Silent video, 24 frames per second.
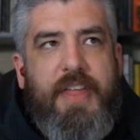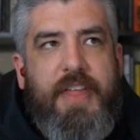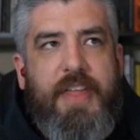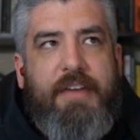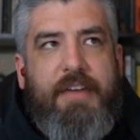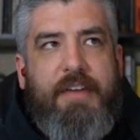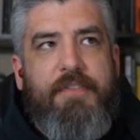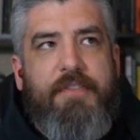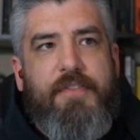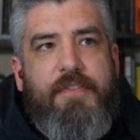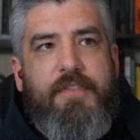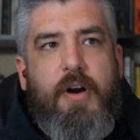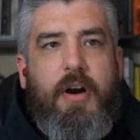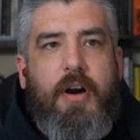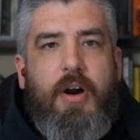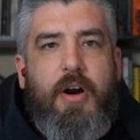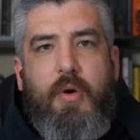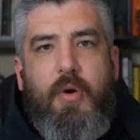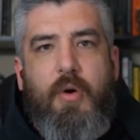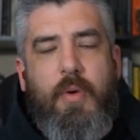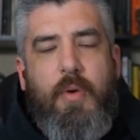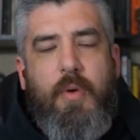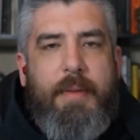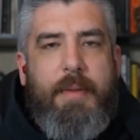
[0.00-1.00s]
that far
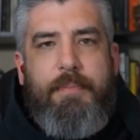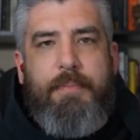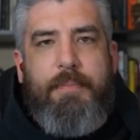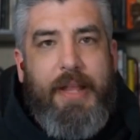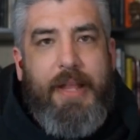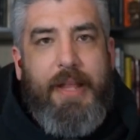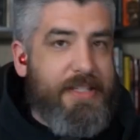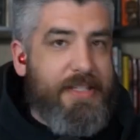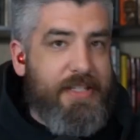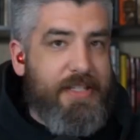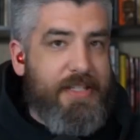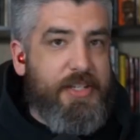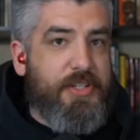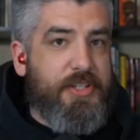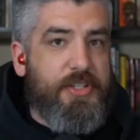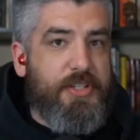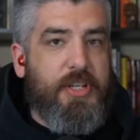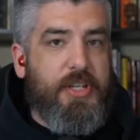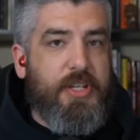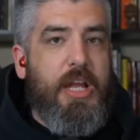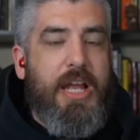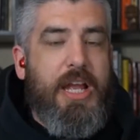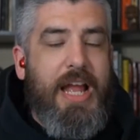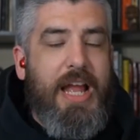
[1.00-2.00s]
away
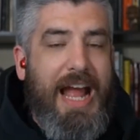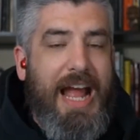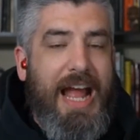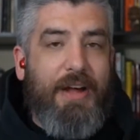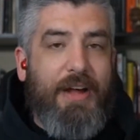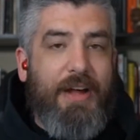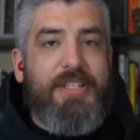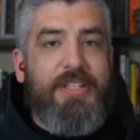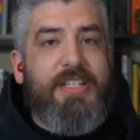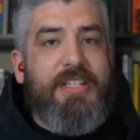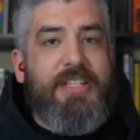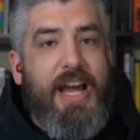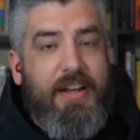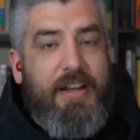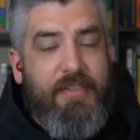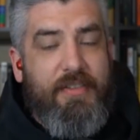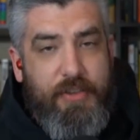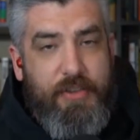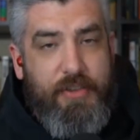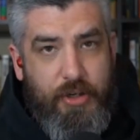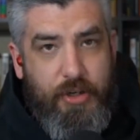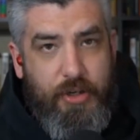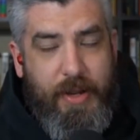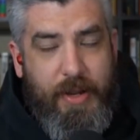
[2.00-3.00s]
places outside of
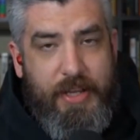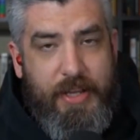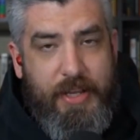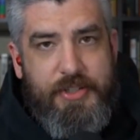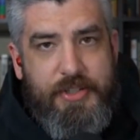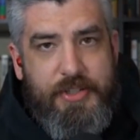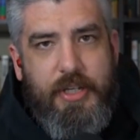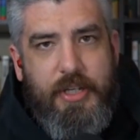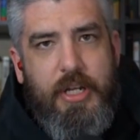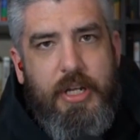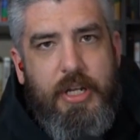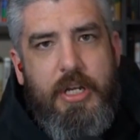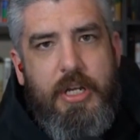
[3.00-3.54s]
the U.S.